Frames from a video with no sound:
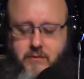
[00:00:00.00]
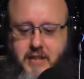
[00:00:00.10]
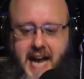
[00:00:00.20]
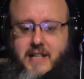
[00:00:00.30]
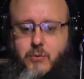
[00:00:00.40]

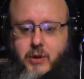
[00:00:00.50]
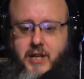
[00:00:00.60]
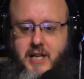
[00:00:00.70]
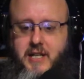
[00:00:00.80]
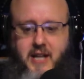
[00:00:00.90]
that's what
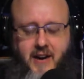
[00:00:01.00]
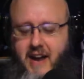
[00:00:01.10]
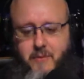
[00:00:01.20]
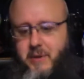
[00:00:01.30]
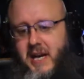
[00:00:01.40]
it is. I
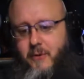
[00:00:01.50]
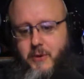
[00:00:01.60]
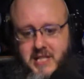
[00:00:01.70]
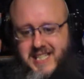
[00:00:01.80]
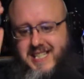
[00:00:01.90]
haven't been
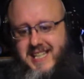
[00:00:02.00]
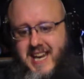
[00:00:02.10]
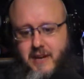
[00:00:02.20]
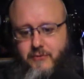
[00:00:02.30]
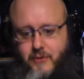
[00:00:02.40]
able to
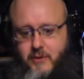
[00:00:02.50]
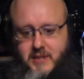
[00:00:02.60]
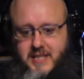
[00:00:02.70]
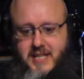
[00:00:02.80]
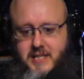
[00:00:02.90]
see for
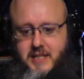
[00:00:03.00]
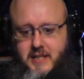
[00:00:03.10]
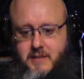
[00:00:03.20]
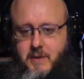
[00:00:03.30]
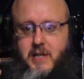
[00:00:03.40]

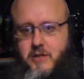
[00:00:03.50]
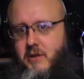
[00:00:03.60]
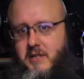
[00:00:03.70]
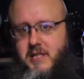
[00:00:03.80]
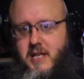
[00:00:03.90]
distance because you
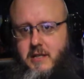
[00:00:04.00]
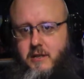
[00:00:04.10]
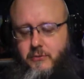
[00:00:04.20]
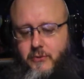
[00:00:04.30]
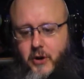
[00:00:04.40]
can see
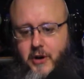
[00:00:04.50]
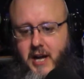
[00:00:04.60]
so far in